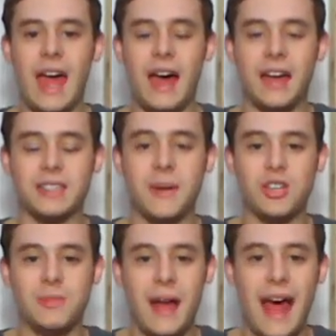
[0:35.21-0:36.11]

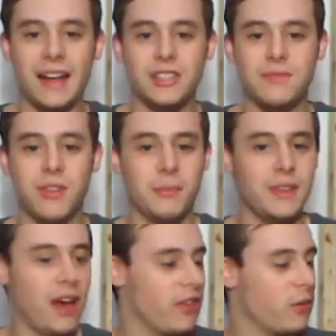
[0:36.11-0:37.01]
expansion pack from
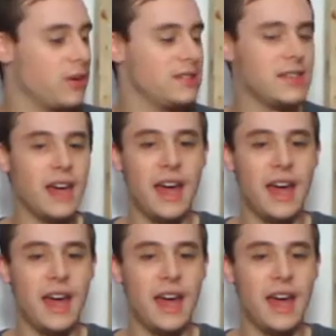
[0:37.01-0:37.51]
the other ones.